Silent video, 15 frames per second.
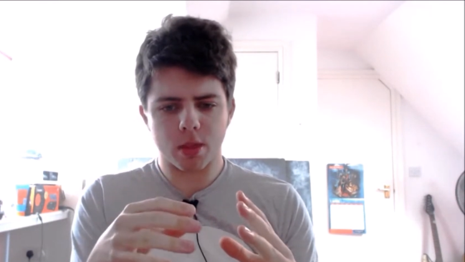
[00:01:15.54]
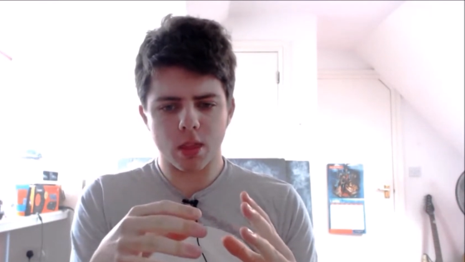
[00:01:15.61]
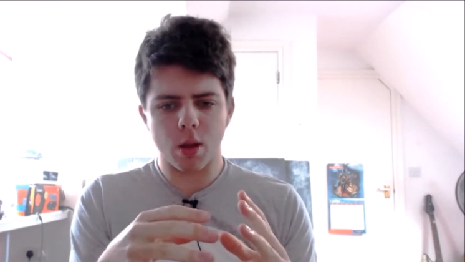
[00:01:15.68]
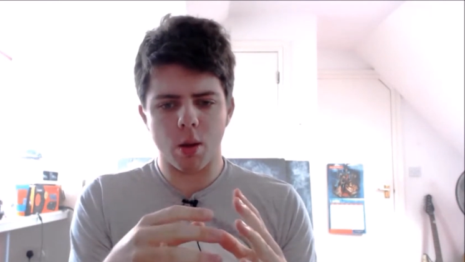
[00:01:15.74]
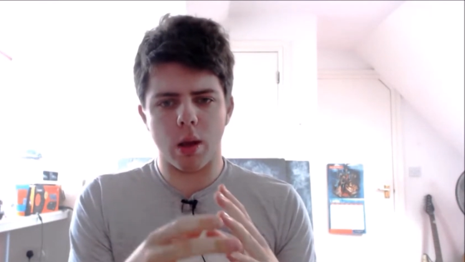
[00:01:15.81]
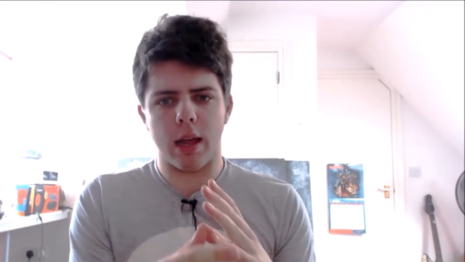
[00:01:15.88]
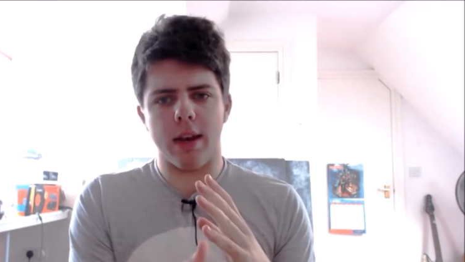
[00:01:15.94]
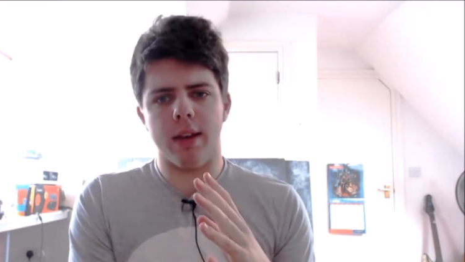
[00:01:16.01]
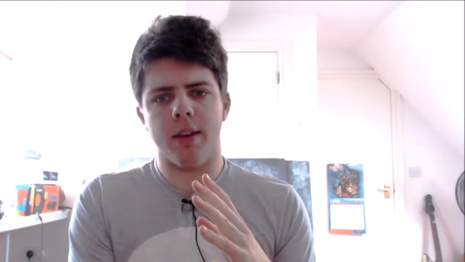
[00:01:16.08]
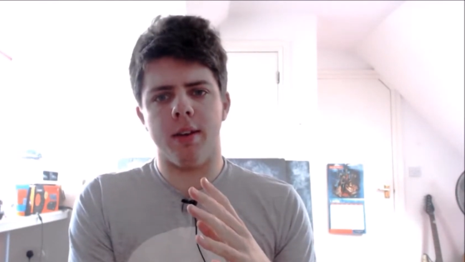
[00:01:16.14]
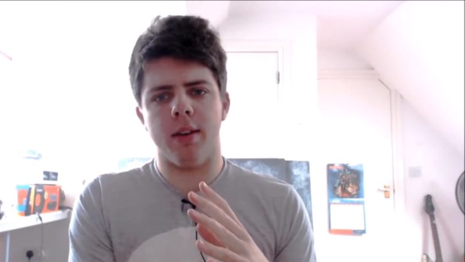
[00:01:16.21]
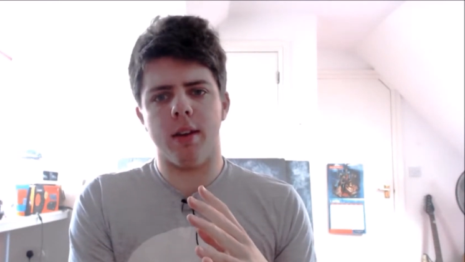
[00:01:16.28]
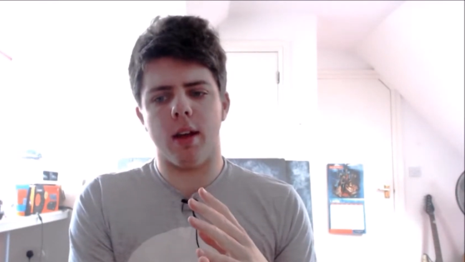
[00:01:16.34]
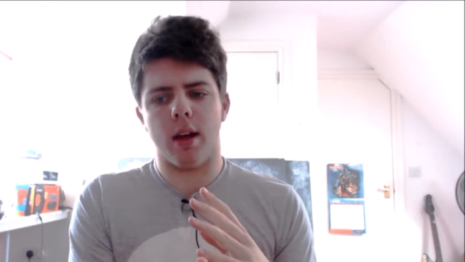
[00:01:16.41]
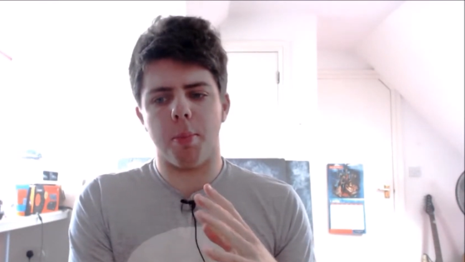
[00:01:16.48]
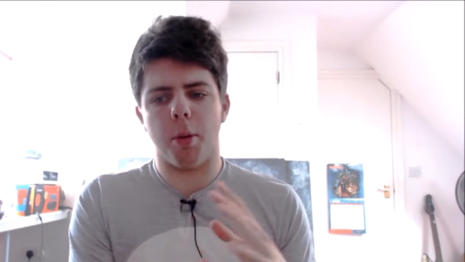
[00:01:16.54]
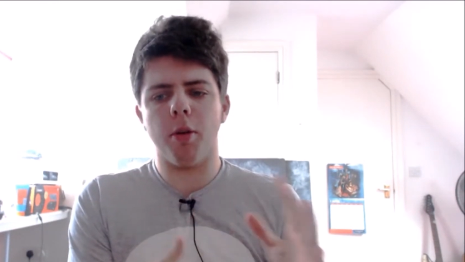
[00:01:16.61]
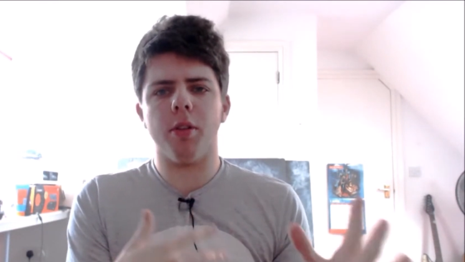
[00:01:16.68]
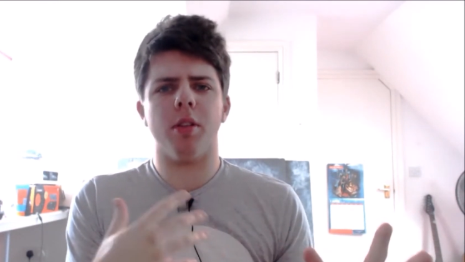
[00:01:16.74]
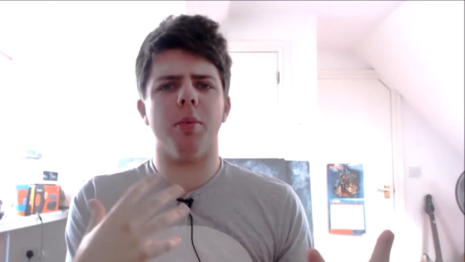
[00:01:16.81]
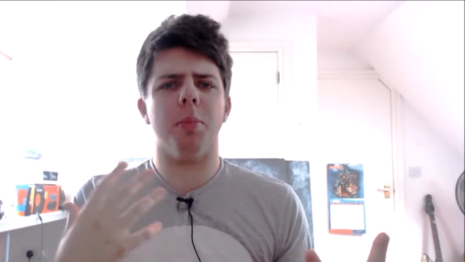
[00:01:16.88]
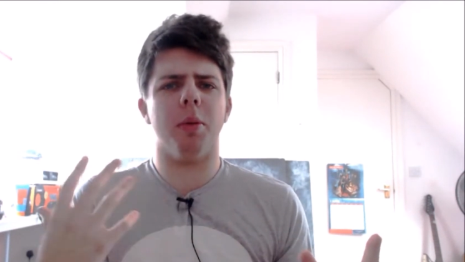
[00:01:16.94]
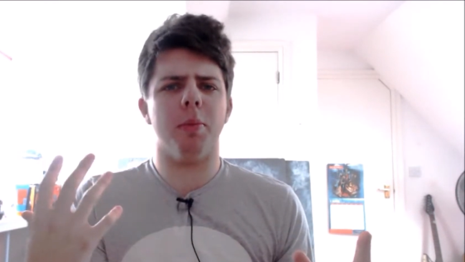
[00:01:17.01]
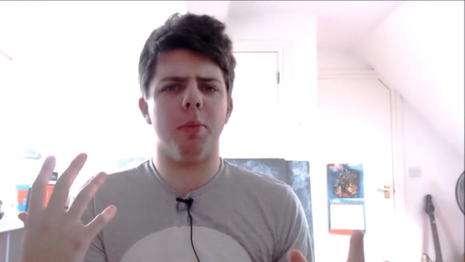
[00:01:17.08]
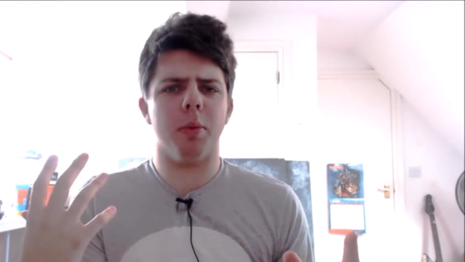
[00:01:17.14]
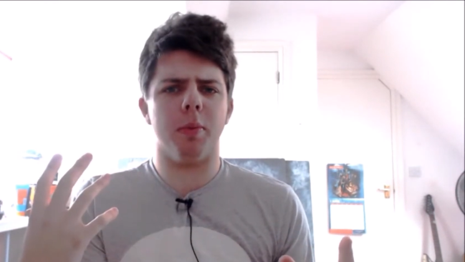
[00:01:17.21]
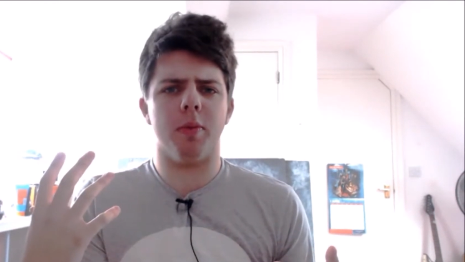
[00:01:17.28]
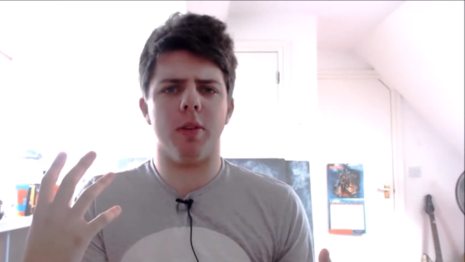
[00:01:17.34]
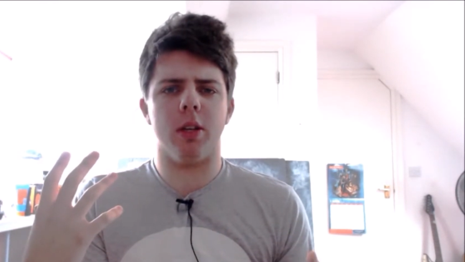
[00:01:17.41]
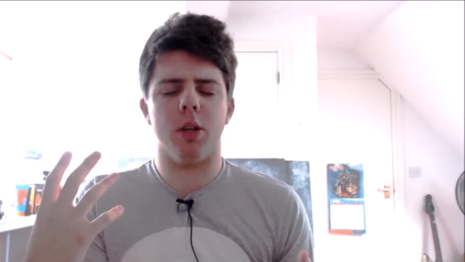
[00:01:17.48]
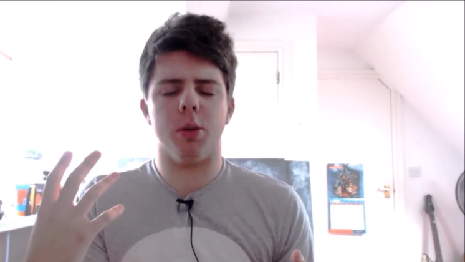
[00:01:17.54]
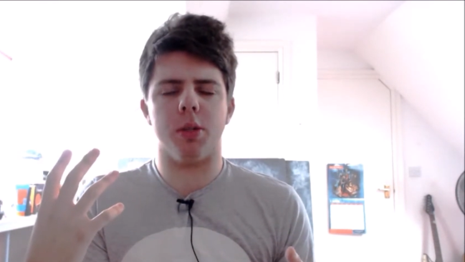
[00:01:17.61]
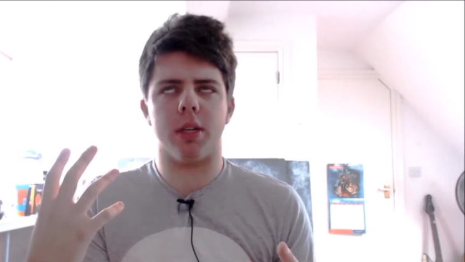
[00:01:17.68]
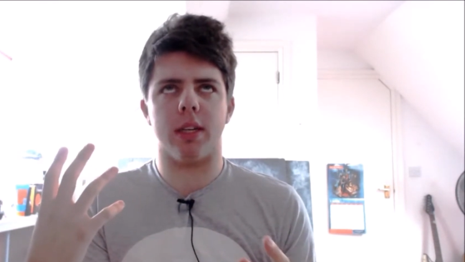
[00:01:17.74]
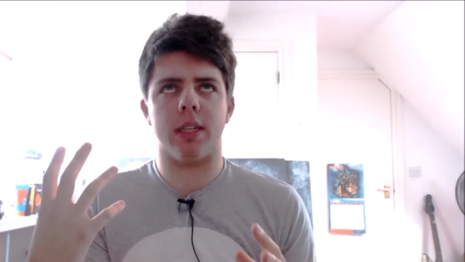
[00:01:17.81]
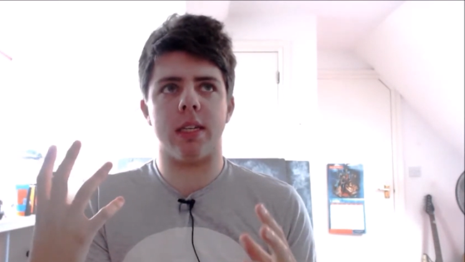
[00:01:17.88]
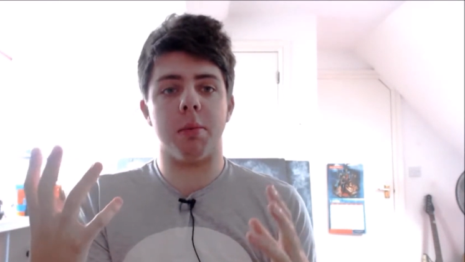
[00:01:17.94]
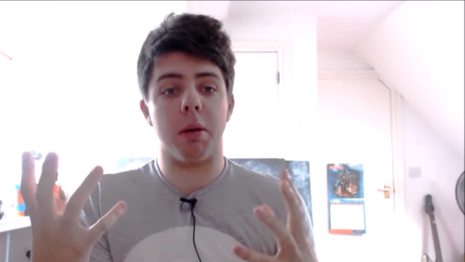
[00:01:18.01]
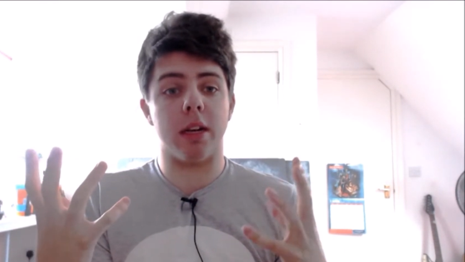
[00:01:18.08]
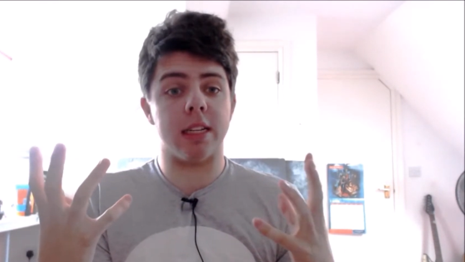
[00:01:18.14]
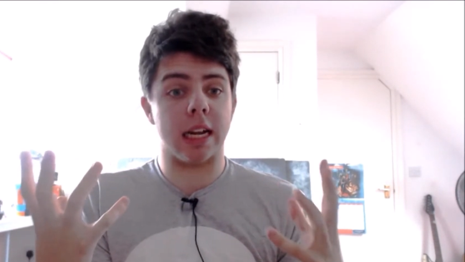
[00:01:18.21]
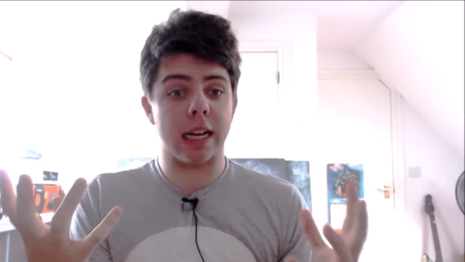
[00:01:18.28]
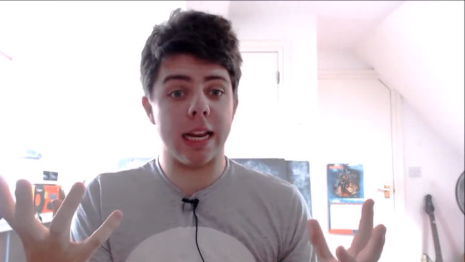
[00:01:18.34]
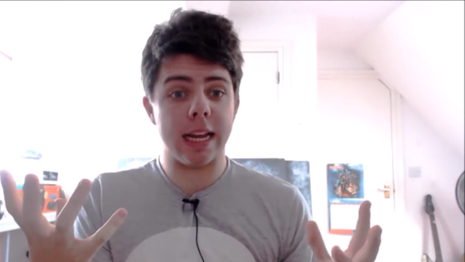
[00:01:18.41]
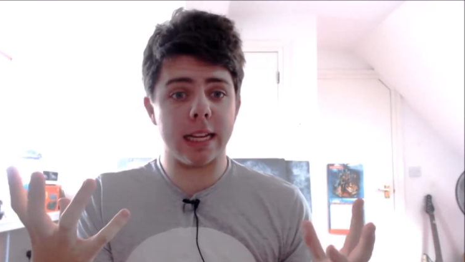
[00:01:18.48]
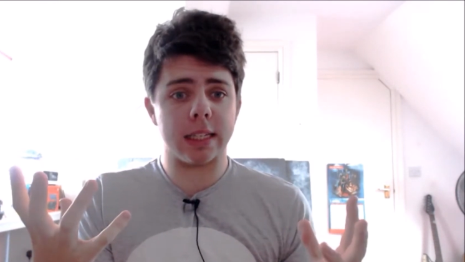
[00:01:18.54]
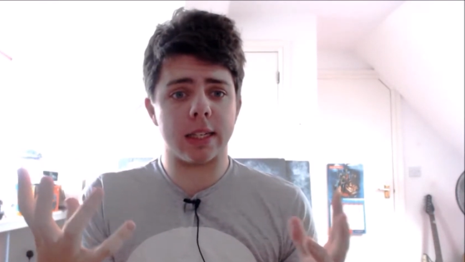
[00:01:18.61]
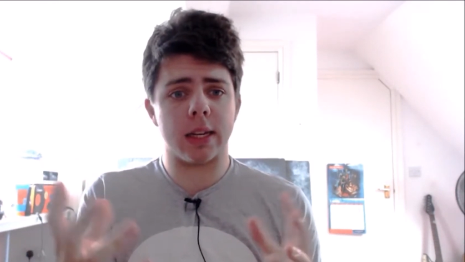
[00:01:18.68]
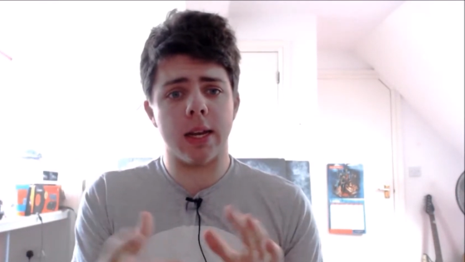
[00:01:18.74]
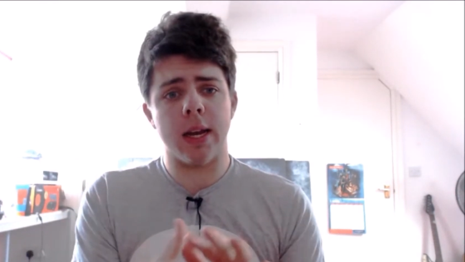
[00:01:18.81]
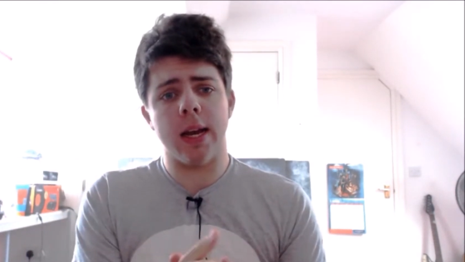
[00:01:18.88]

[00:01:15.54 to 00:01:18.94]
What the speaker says: of them have been using similar techniques,